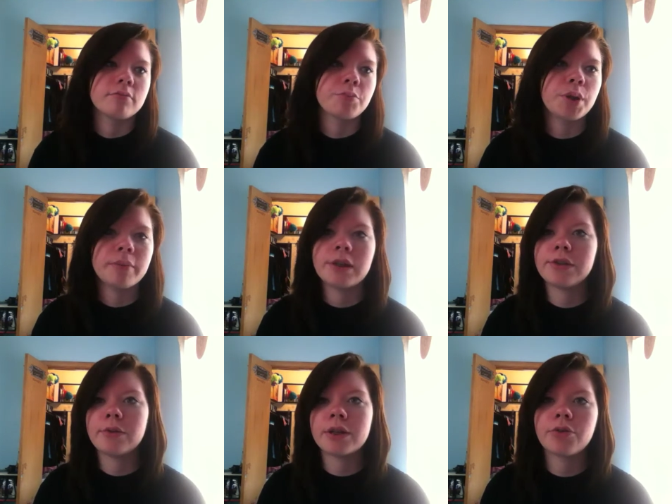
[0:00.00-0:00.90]
pretty much
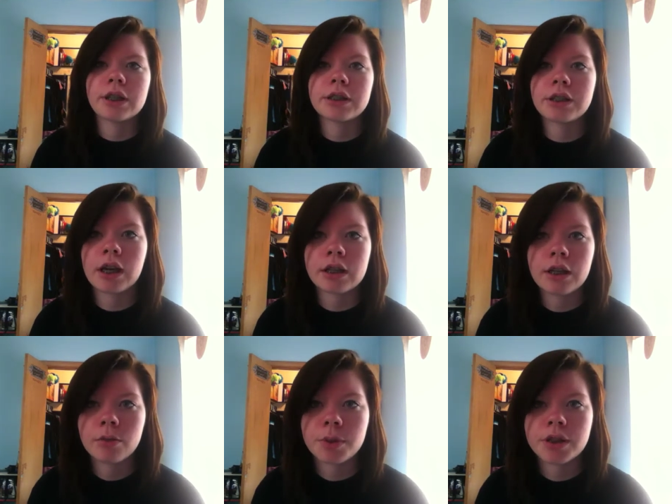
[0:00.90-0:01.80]
you want to trash talk the
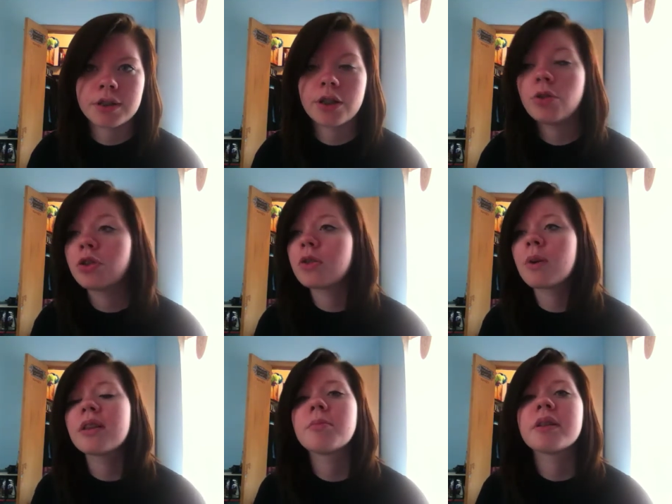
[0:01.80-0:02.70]
other person. You just
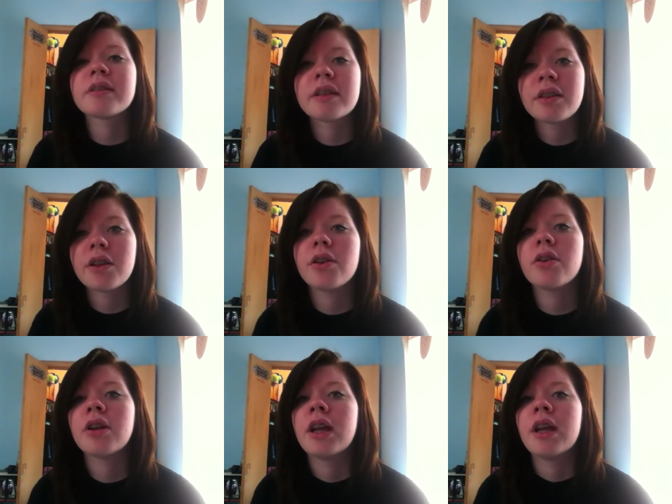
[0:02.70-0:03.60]
want them to sit
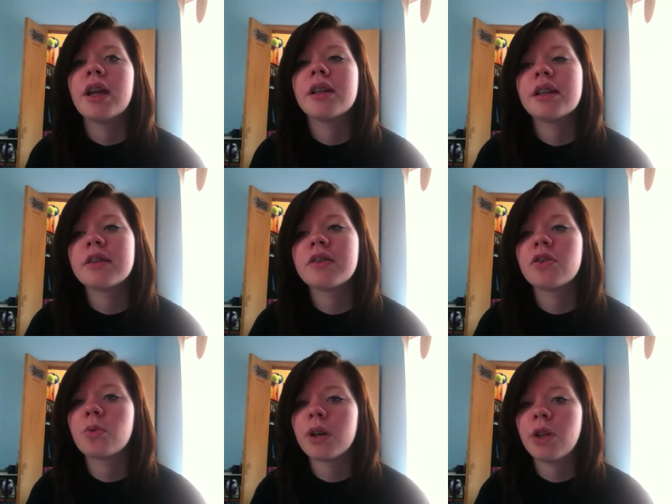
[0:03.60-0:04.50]
there and listen
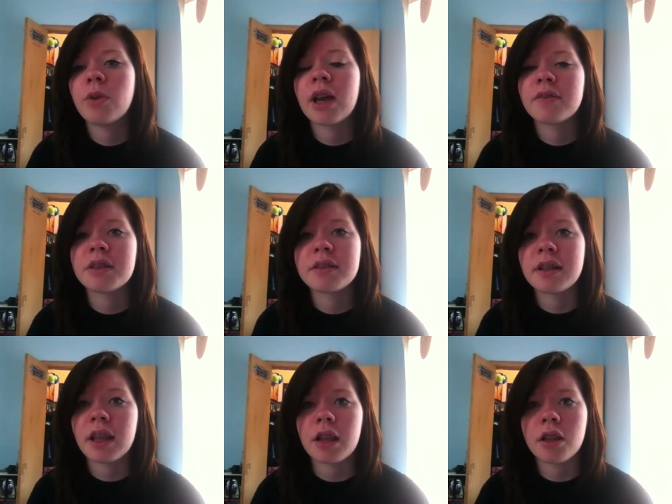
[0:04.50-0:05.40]
to what you have to
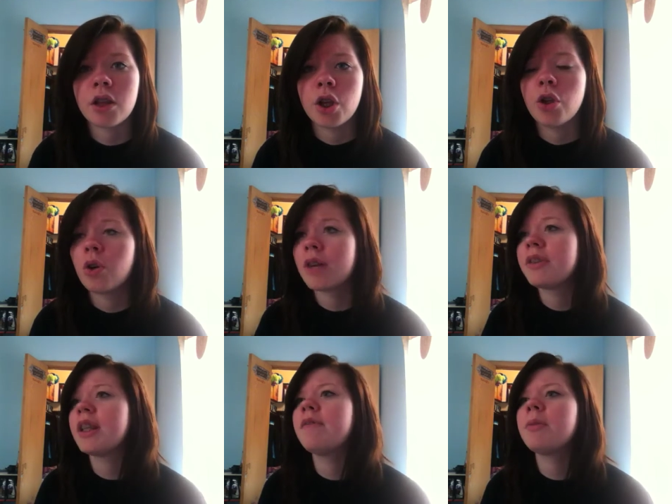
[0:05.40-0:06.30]
say. You don't have
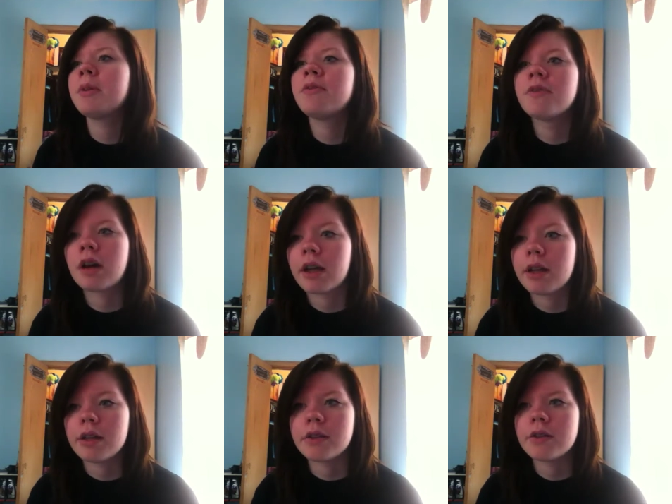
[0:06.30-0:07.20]
to give them
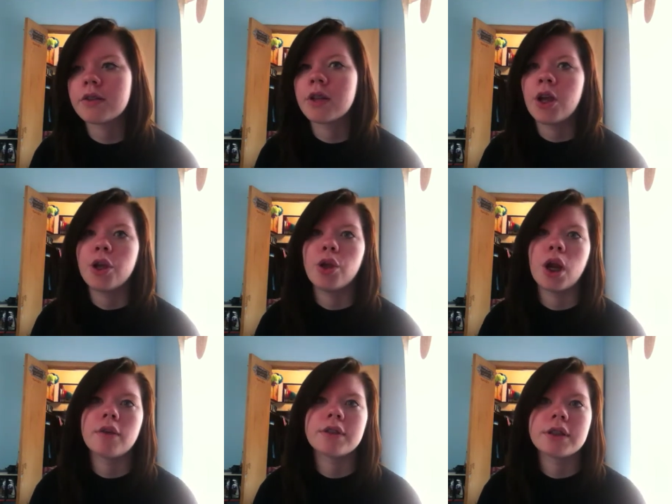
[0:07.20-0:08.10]
advice. You
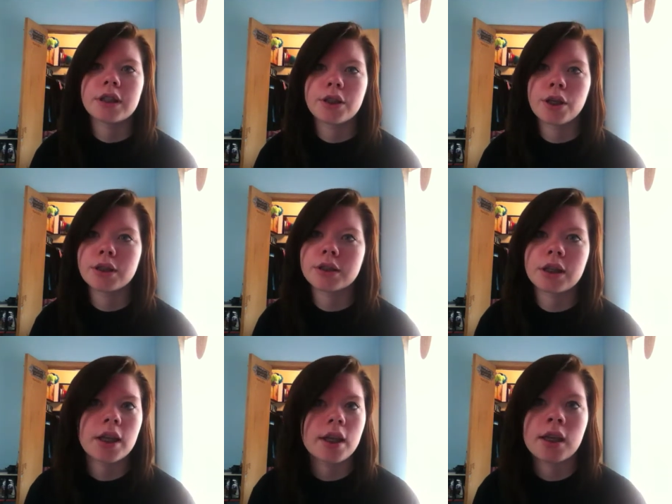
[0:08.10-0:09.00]
don't have to sit there and
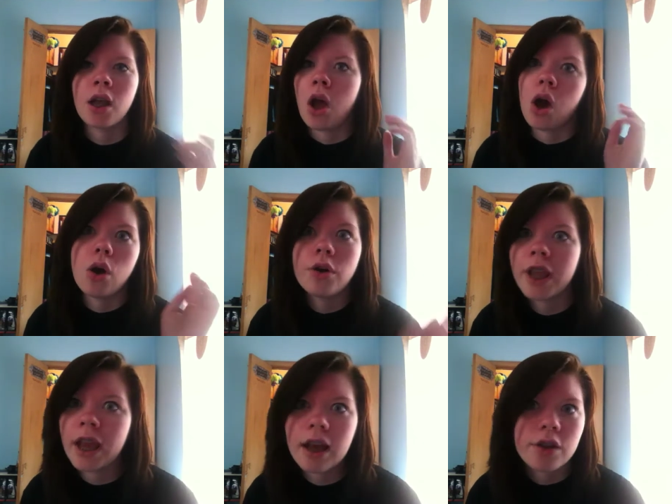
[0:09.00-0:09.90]
say, oh
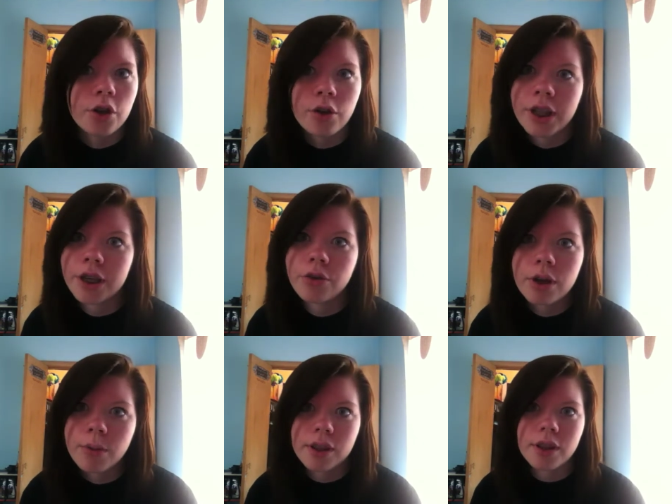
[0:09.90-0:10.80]
yeah, I totally
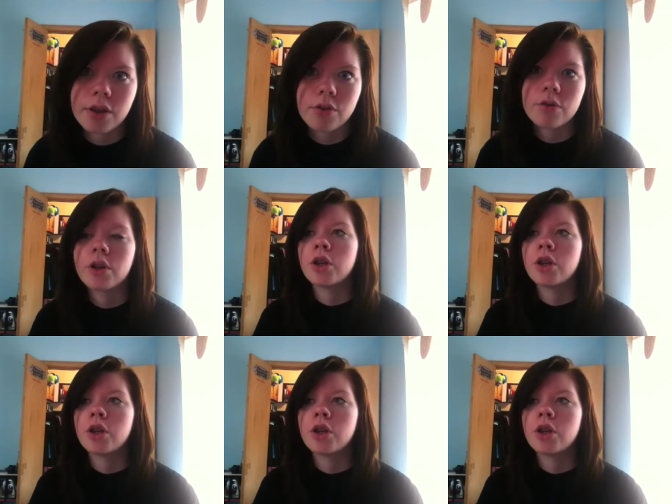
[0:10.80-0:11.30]
agree with you.